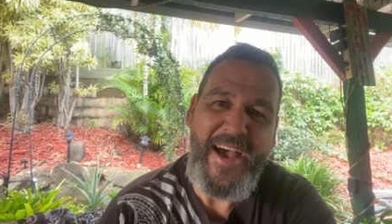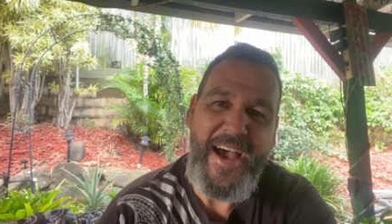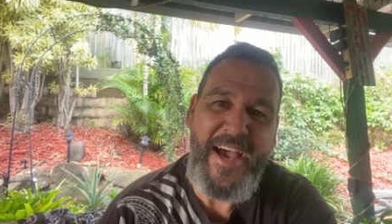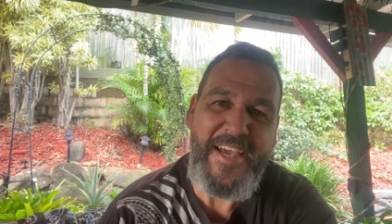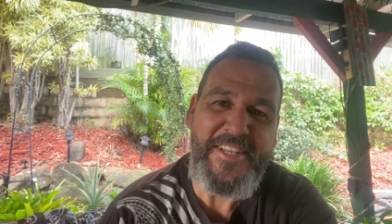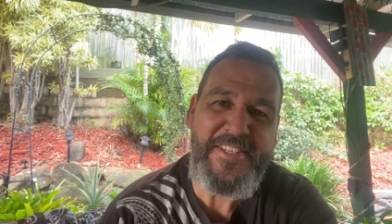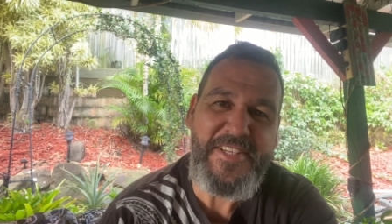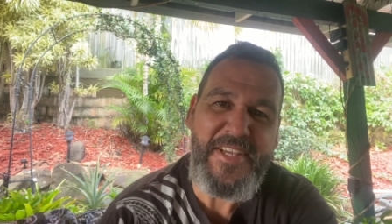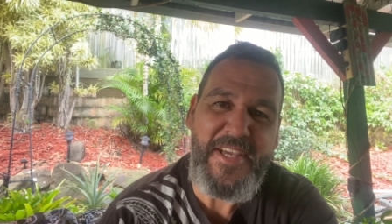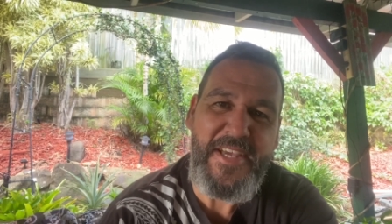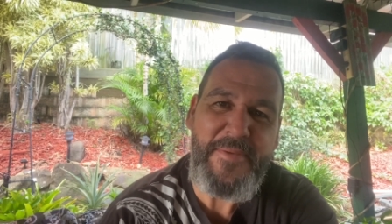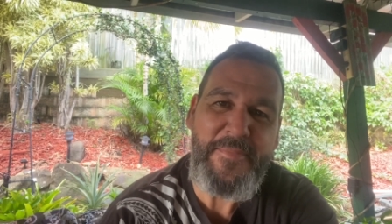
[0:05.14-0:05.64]

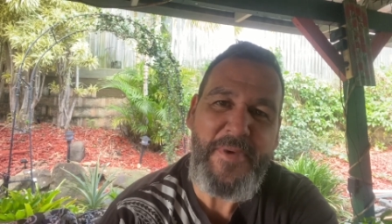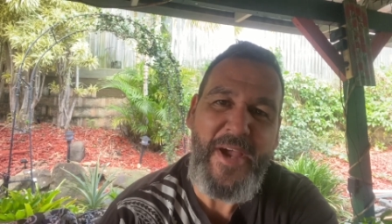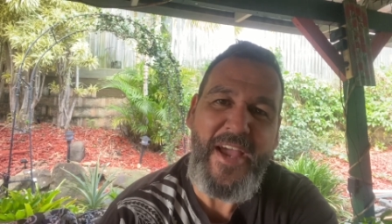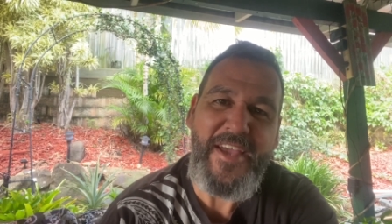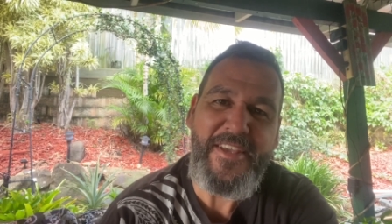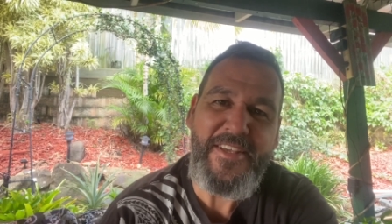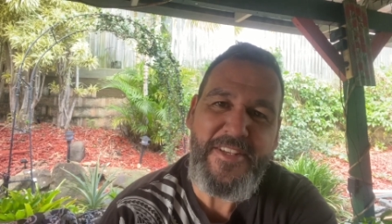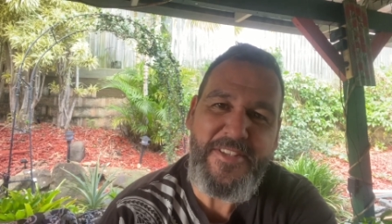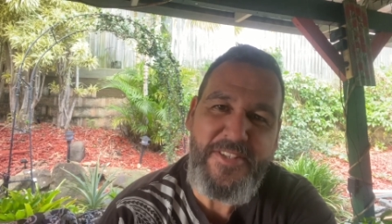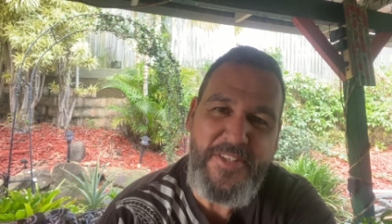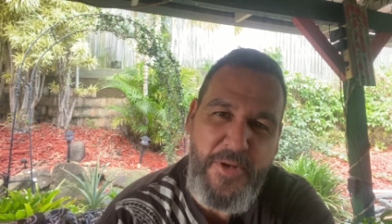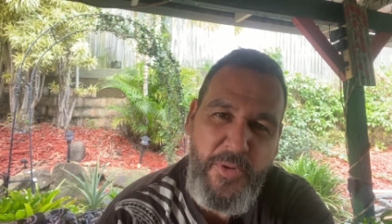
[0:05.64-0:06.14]
Hey team, how
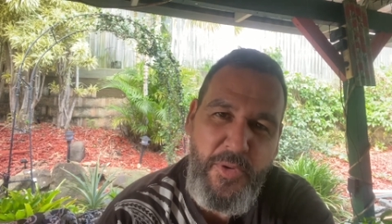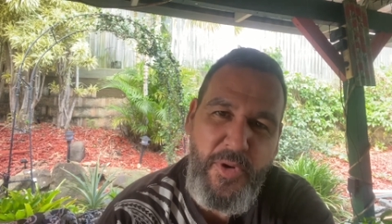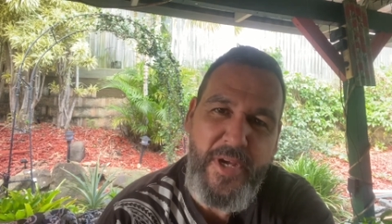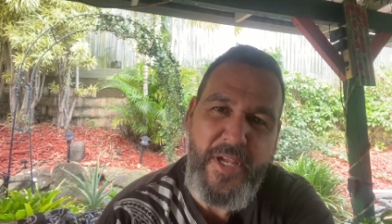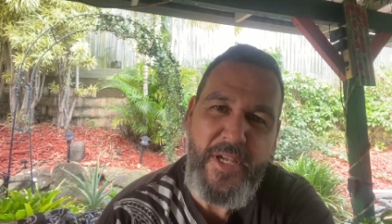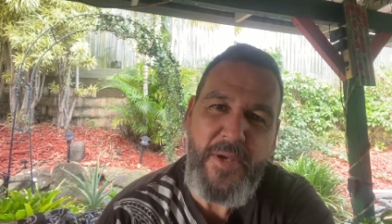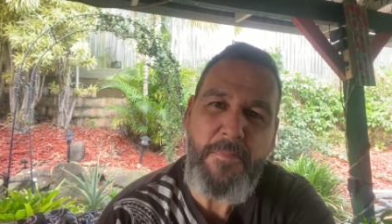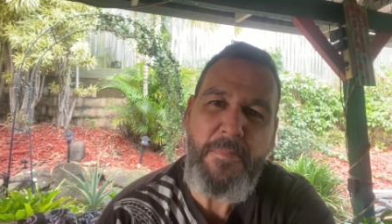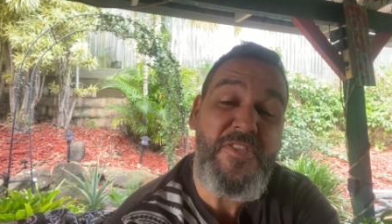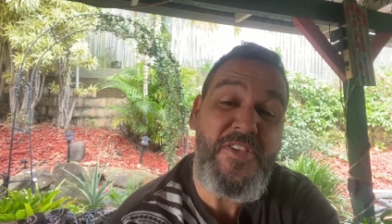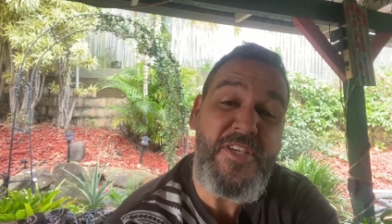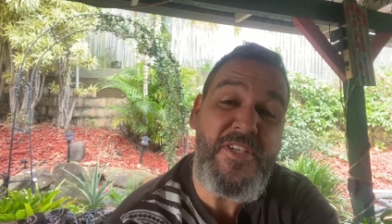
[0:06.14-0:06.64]
you
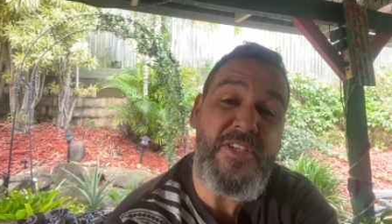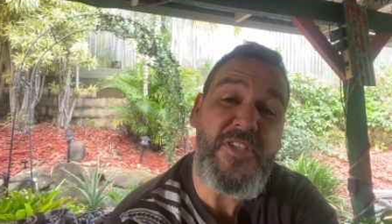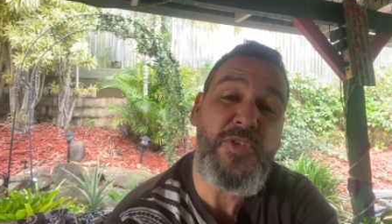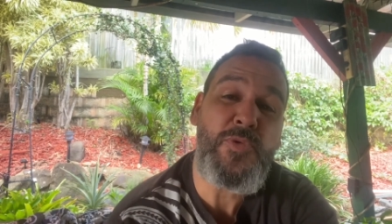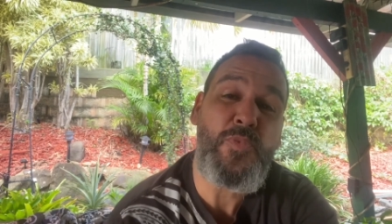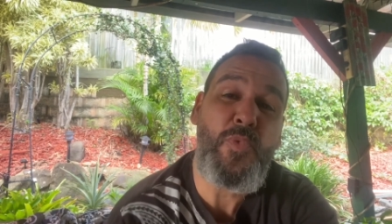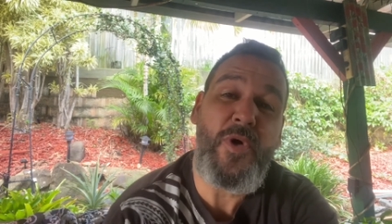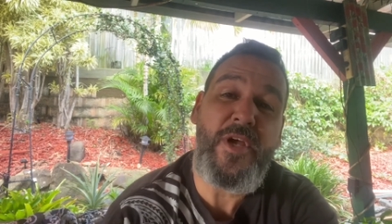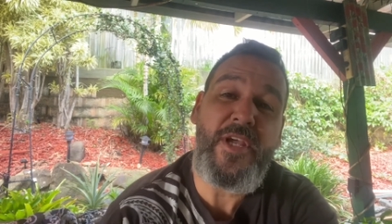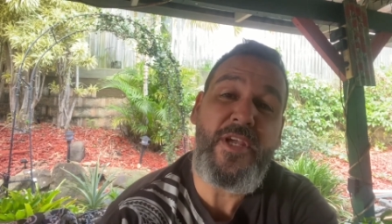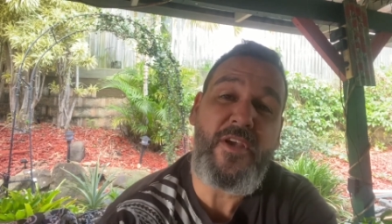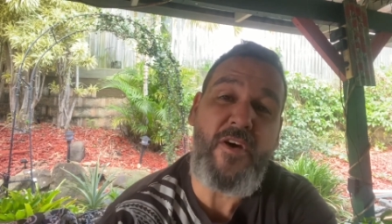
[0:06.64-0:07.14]
doing?
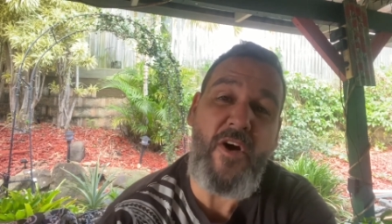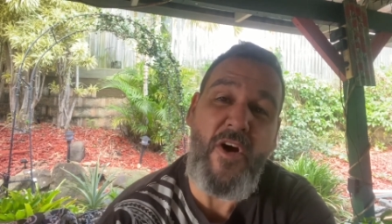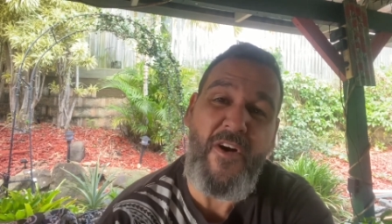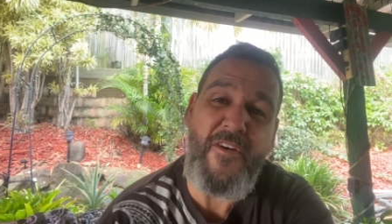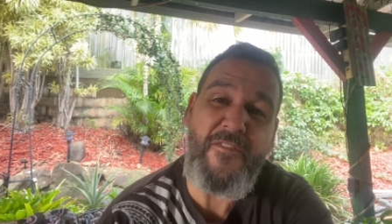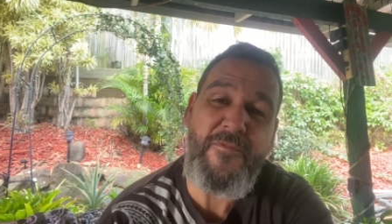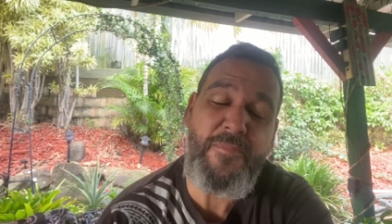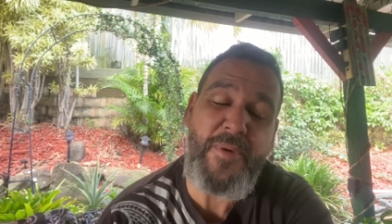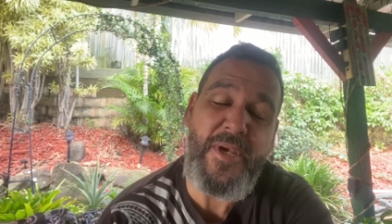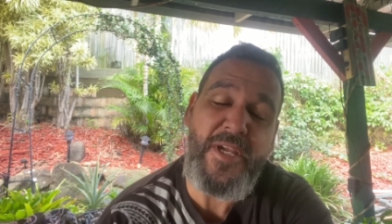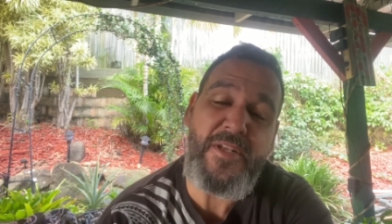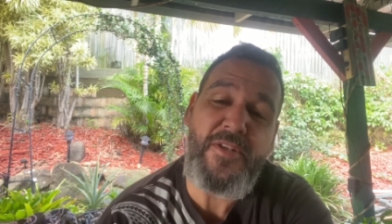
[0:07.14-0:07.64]
This week
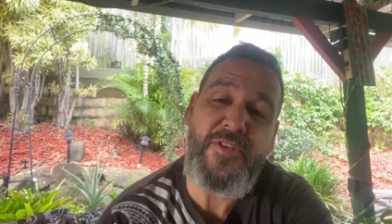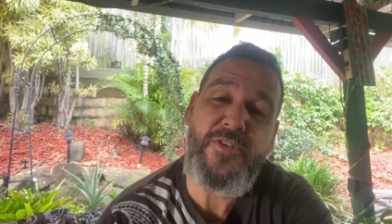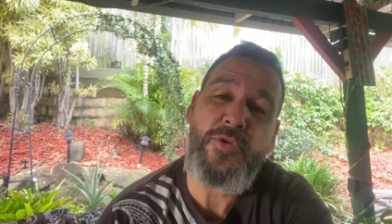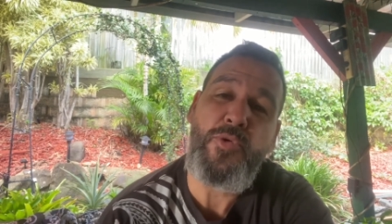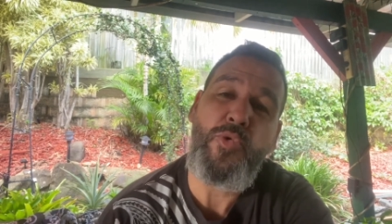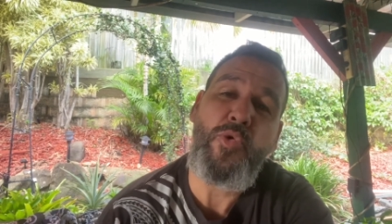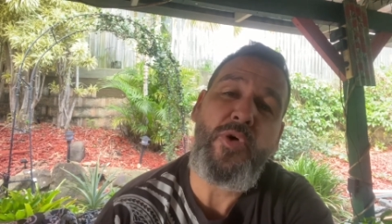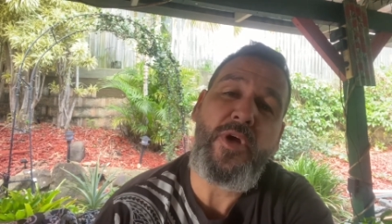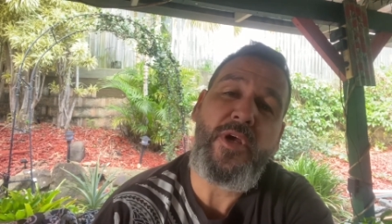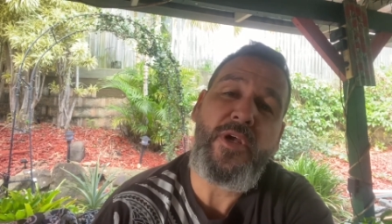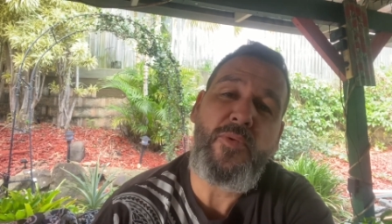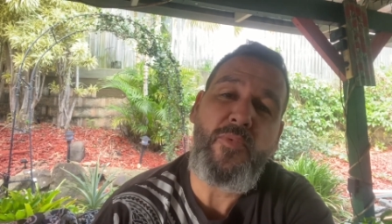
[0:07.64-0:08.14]
I've been
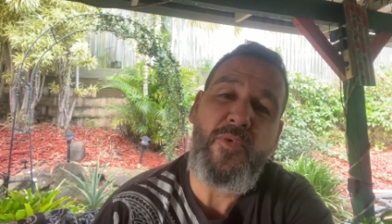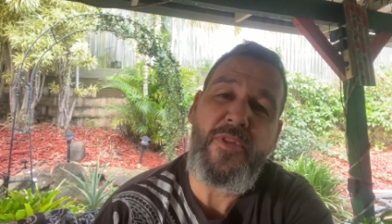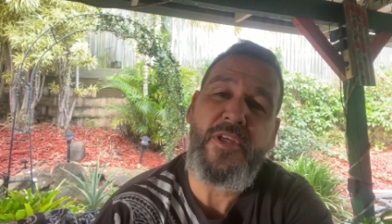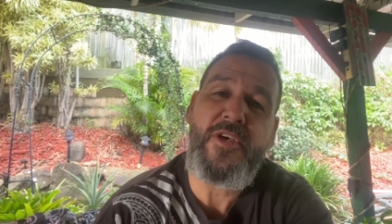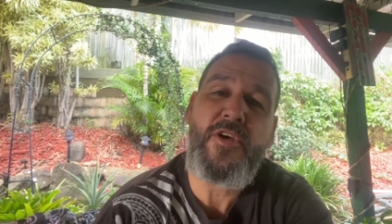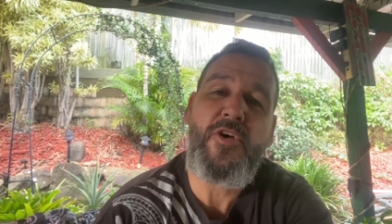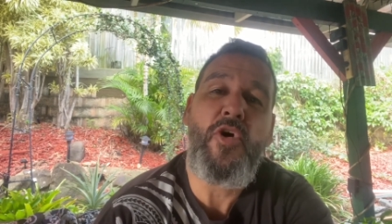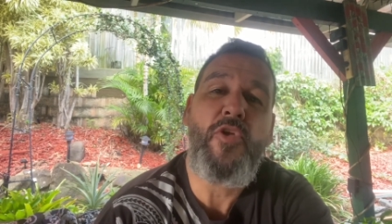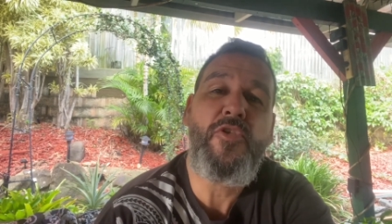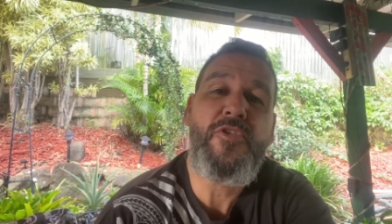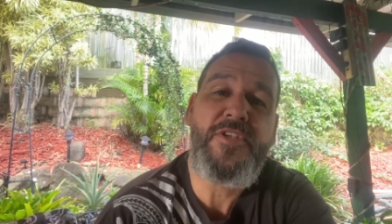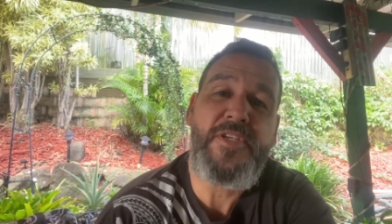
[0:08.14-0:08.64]
toying with the
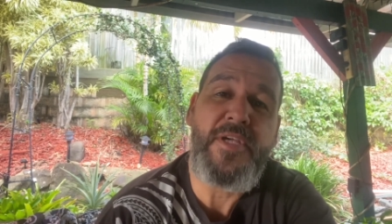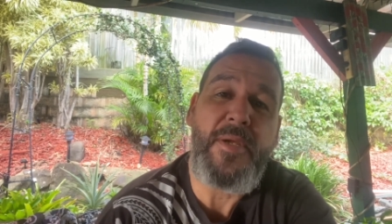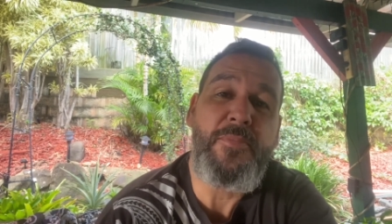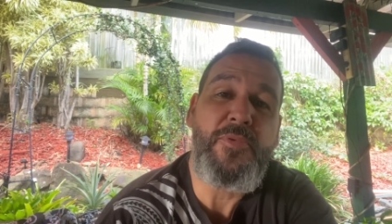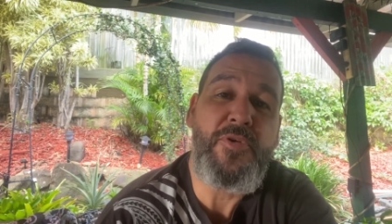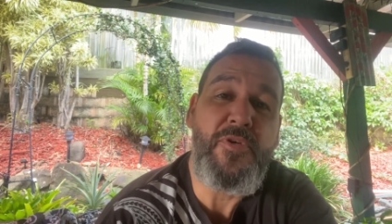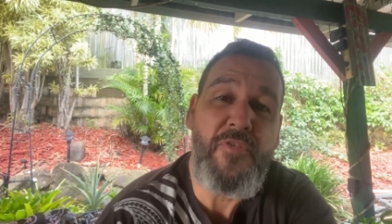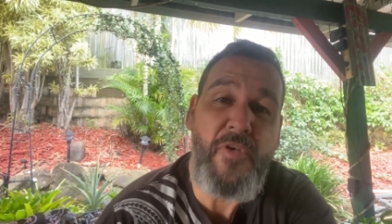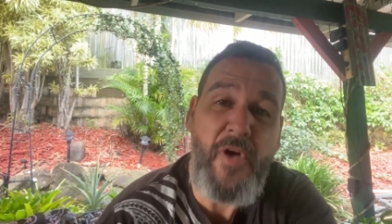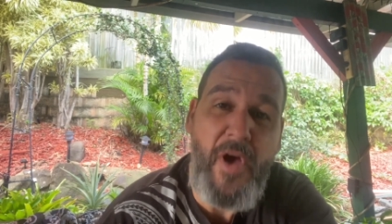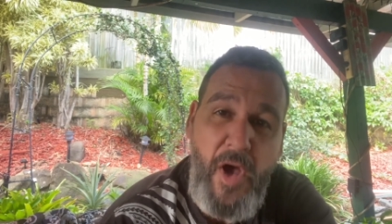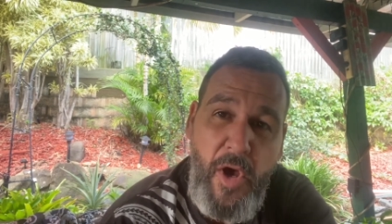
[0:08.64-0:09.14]

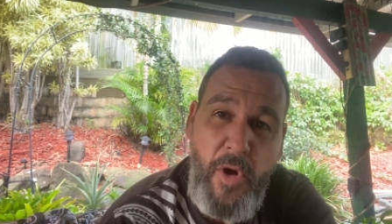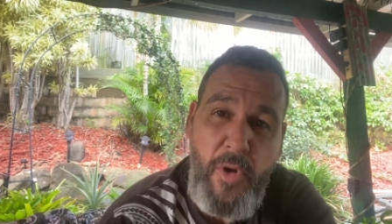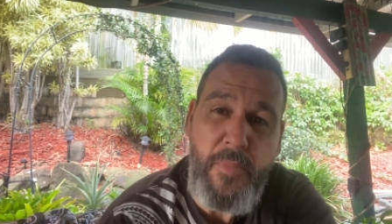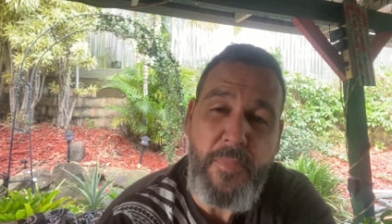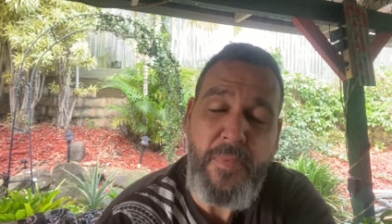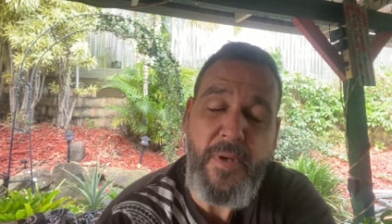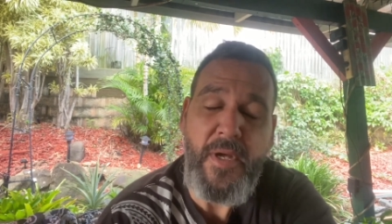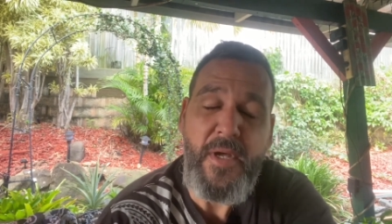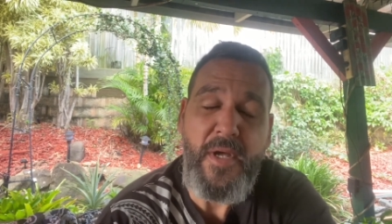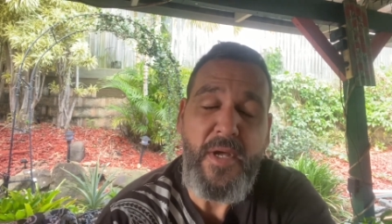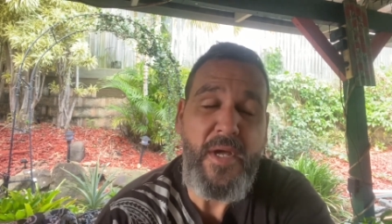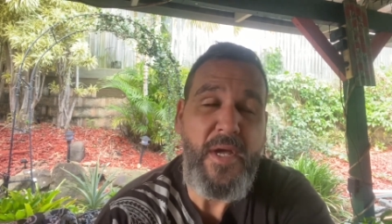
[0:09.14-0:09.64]
concept of hope,